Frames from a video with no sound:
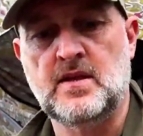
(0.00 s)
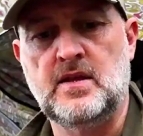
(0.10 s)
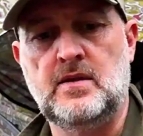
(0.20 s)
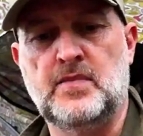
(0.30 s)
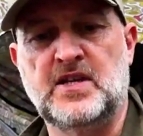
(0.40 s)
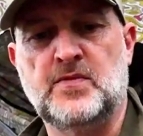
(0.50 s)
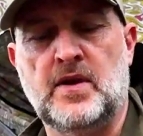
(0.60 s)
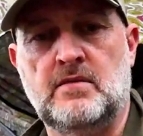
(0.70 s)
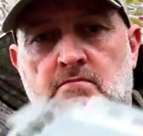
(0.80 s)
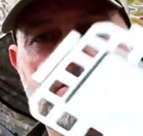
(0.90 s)
The base
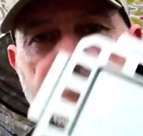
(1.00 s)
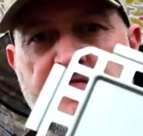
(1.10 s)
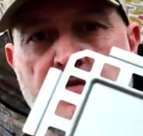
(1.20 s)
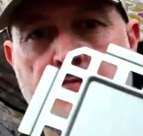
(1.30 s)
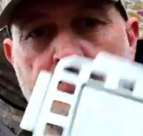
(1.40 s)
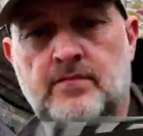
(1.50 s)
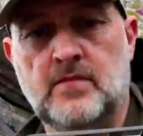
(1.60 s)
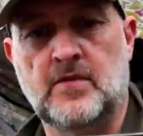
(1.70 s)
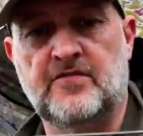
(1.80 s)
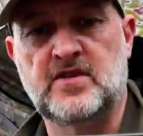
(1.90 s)
plate for
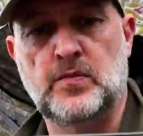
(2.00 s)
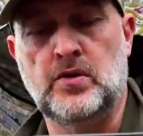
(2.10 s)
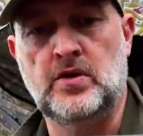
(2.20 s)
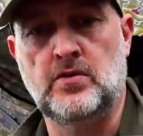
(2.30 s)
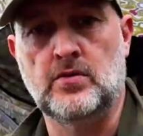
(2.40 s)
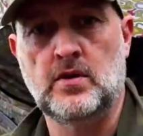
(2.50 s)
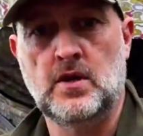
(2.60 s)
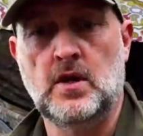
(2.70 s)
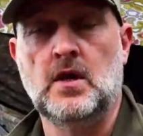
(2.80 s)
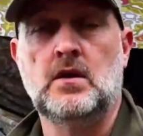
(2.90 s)
obviously putting you
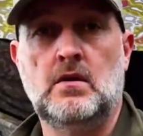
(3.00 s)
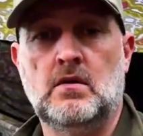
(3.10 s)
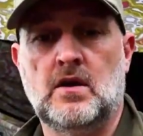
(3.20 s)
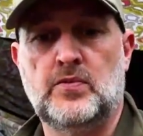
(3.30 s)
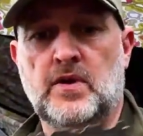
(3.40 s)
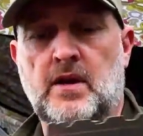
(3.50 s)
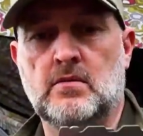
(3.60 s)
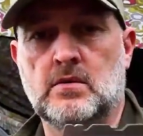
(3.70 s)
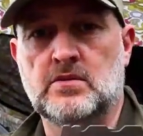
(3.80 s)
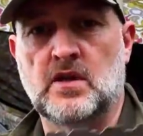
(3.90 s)
can either put an
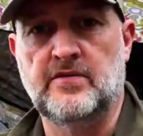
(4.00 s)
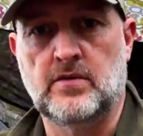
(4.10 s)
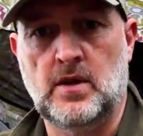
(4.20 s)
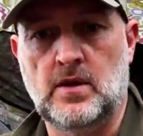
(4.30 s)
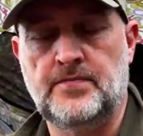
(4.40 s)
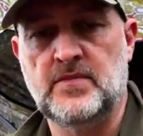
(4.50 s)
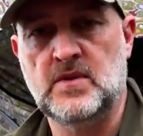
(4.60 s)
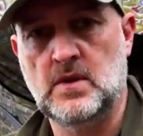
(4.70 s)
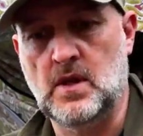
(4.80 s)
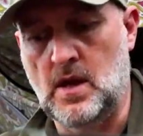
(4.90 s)
alcohol stove on here,
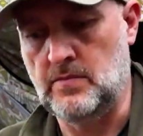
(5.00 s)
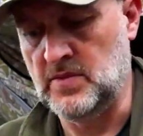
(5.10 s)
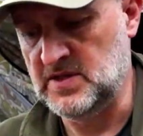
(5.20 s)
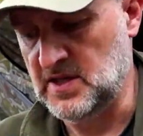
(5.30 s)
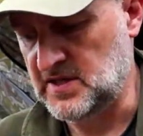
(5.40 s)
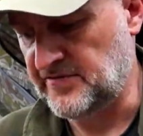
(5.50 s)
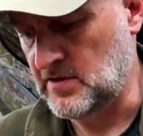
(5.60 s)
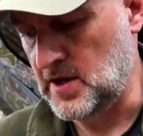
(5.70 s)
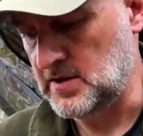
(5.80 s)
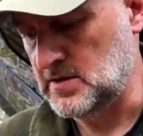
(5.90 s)
because there's
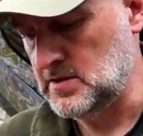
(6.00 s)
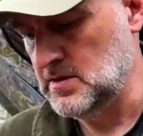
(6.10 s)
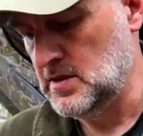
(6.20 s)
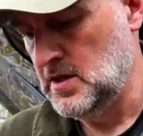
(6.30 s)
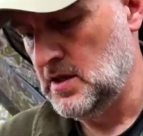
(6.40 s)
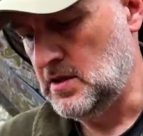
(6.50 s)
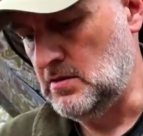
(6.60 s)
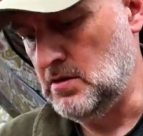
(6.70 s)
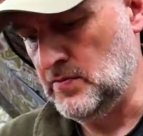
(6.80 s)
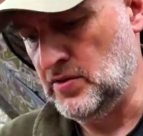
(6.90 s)
different heights
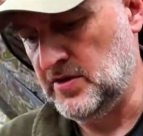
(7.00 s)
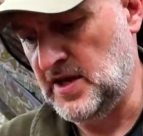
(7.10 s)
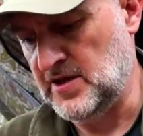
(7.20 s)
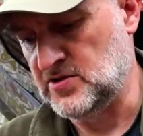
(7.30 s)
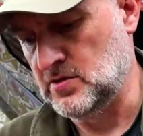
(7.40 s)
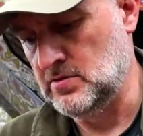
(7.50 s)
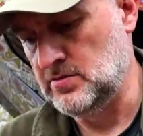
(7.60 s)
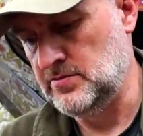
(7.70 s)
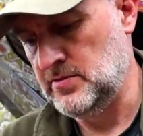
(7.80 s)
that you can put the actual